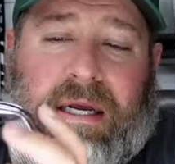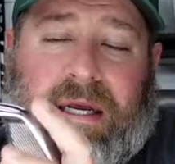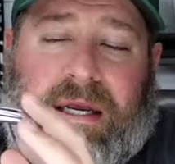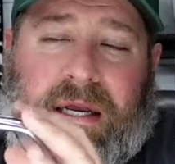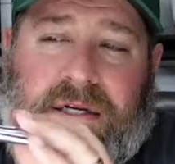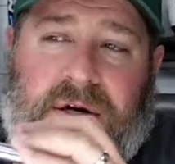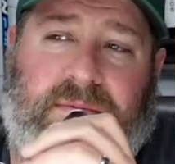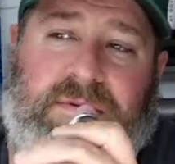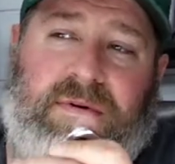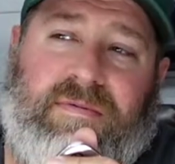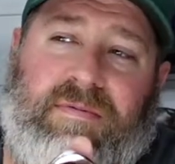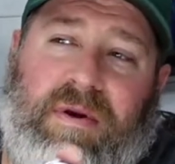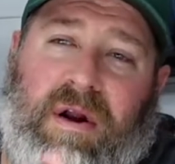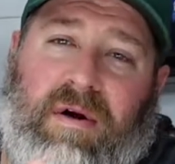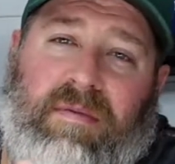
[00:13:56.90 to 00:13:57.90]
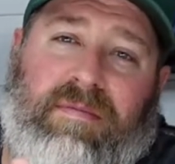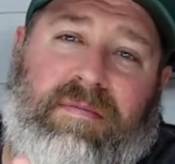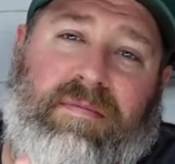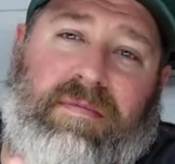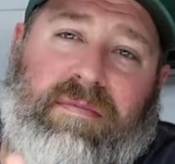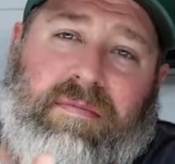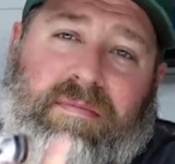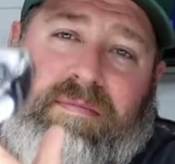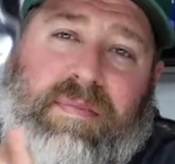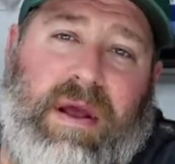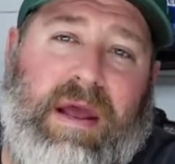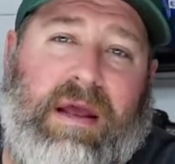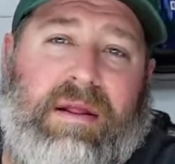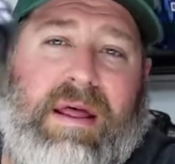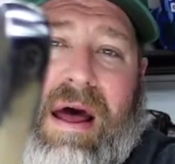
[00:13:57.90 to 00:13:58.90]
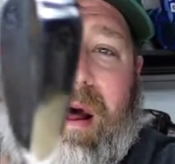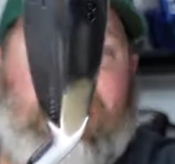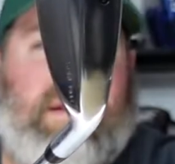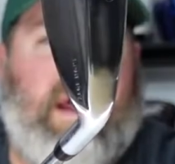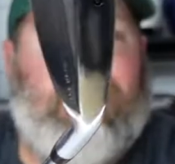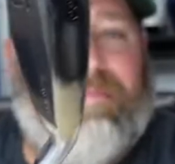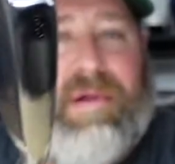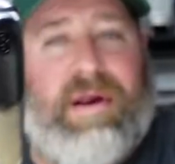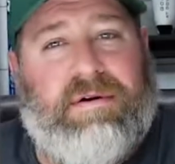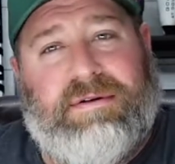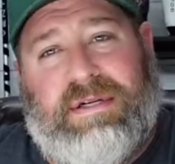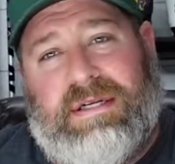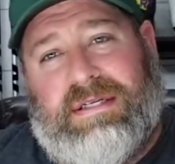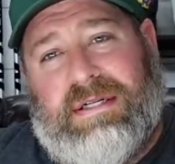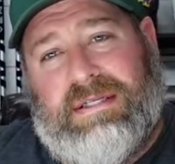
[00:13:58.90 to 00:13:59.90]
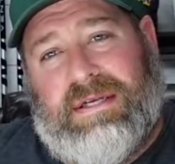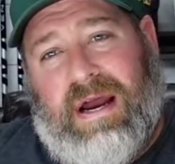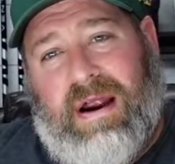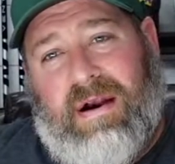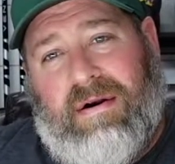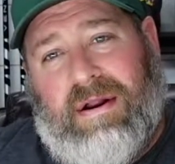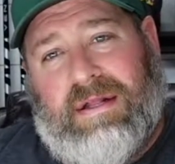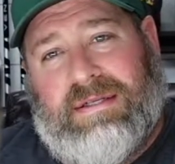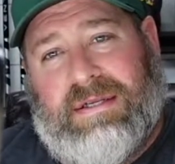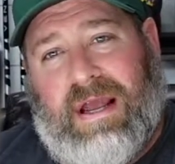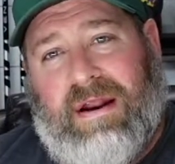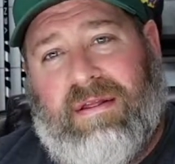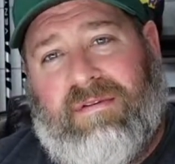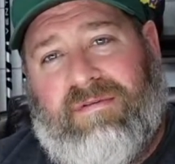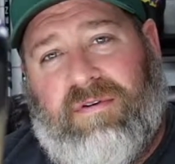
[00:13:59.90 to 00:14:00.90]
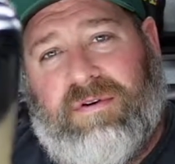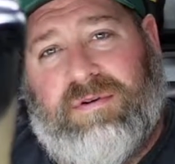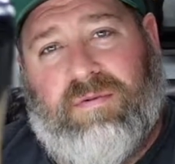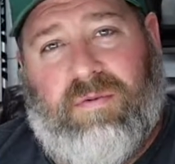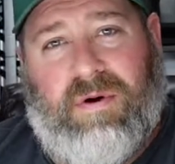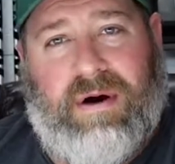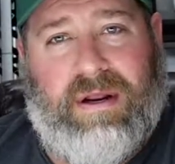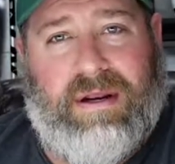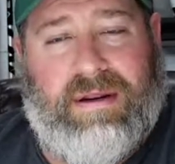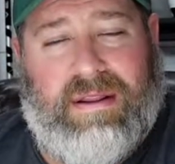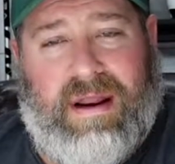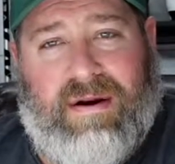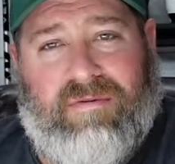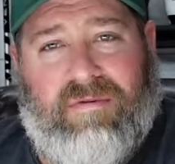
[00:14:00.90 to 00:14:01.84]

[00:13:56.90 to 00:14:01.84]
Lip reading: in terms of, being that player's distance iron, it's kind of the first one that I've